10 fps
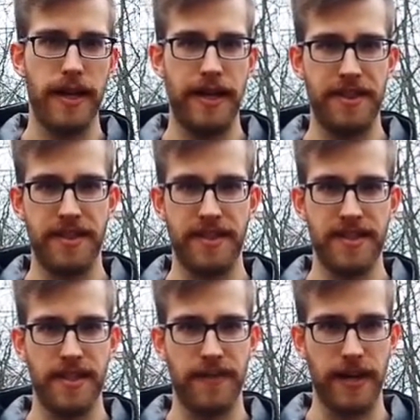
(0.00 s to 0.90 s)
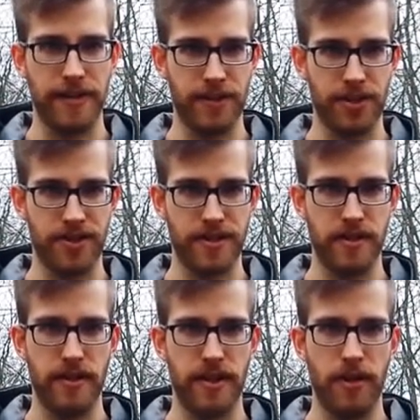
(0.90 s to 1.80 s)
at the disadvantages
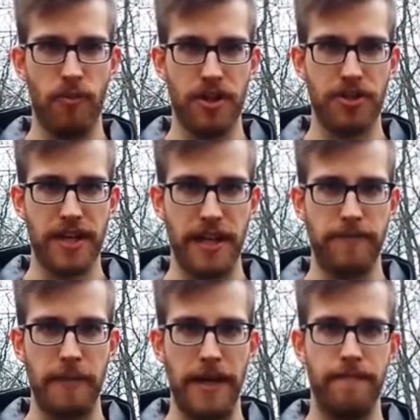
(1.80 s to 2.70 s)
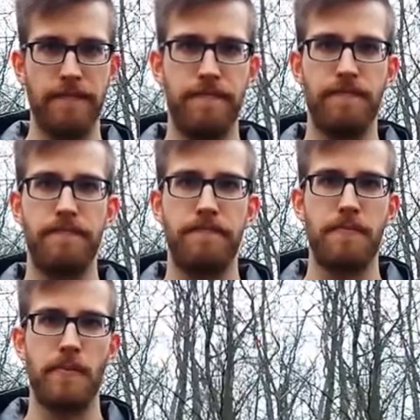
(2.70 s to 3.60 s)
the watch gave me.
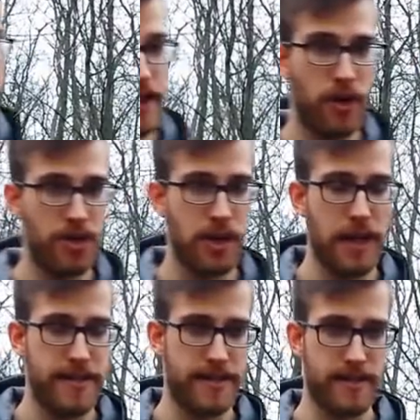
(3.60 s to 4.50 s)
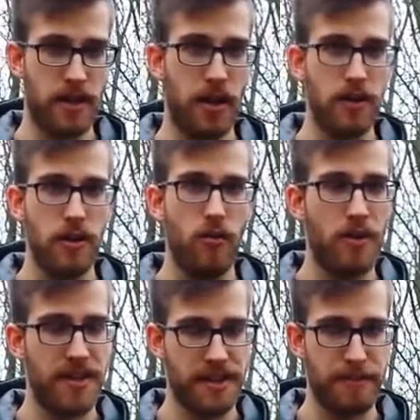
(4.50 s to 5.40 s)
While the watch lasts long
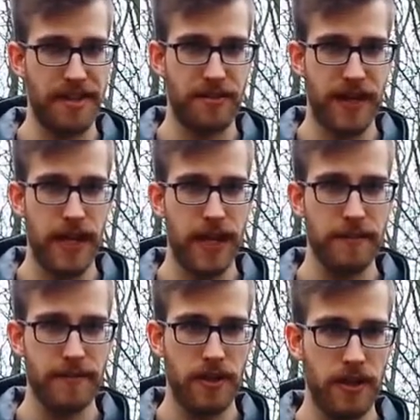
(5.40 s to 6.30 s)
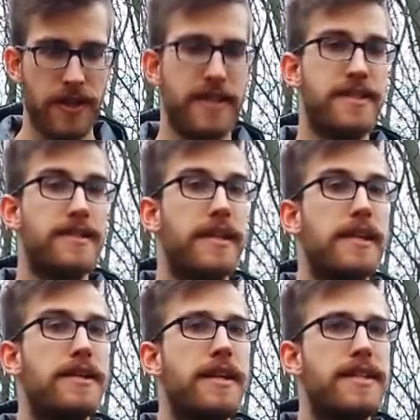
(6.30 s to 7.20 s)
with its battery life, it
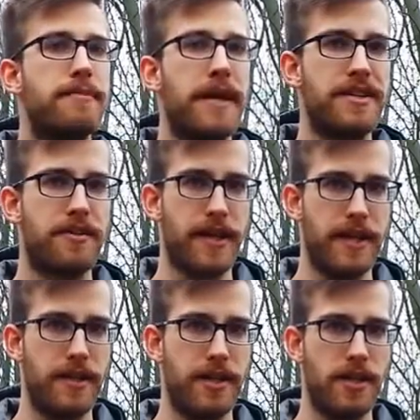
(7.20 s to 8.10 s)
still needs a battery.